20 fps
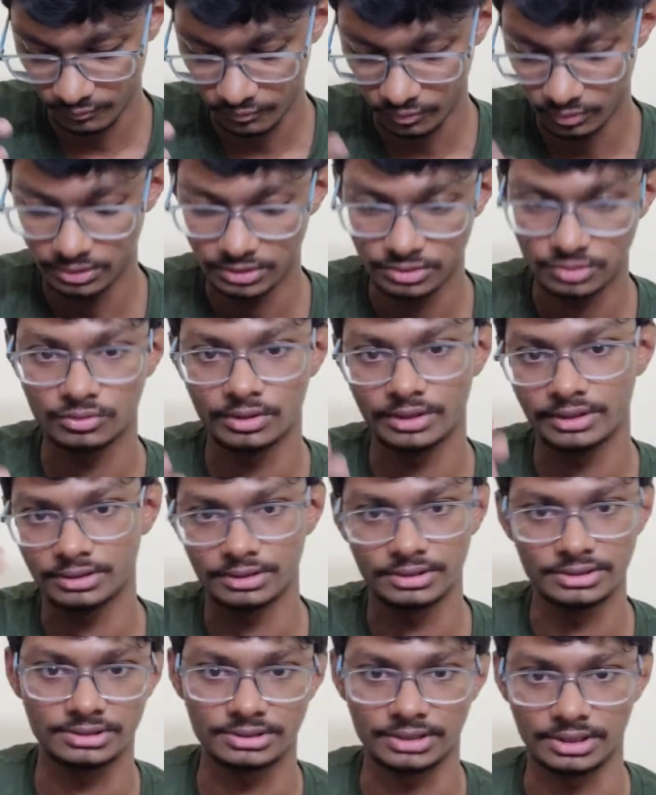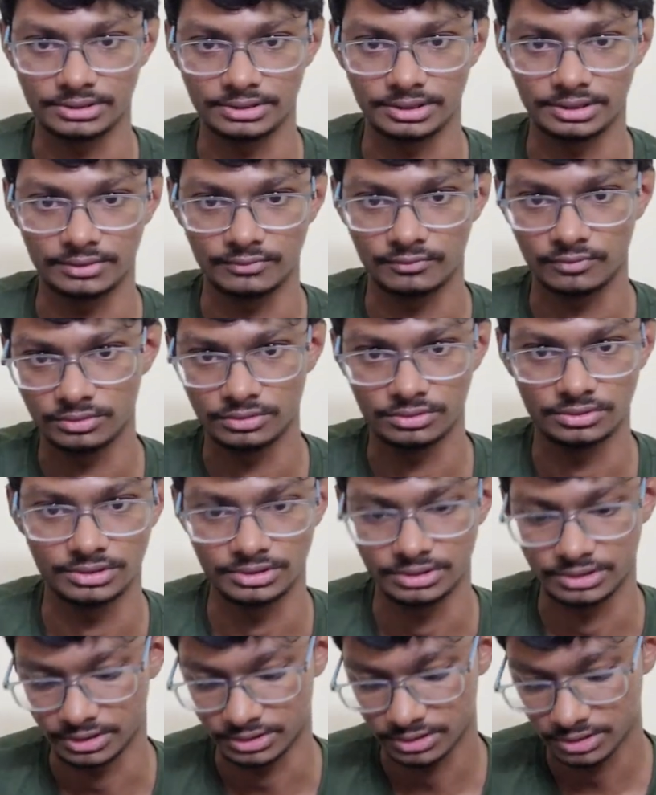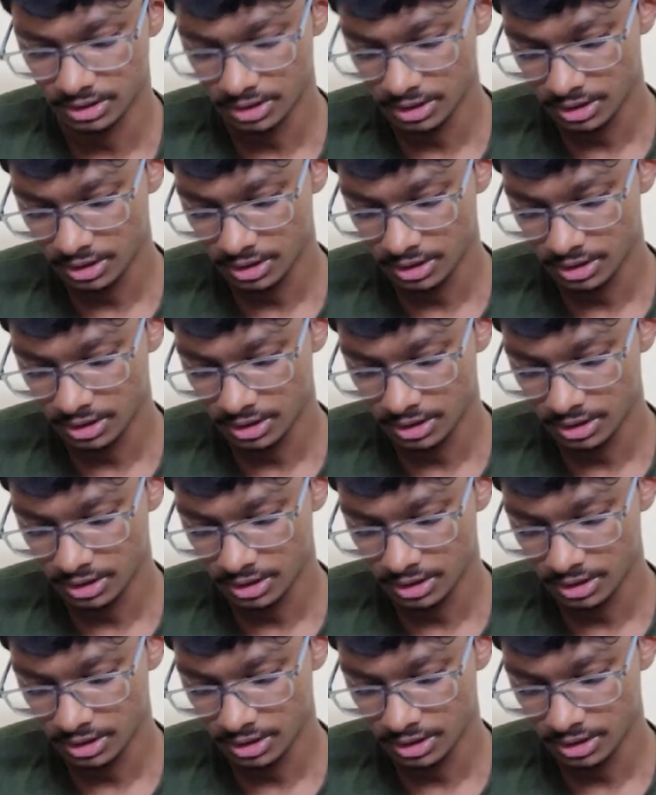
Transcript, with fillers: for this to like discharge, right? For this discharge.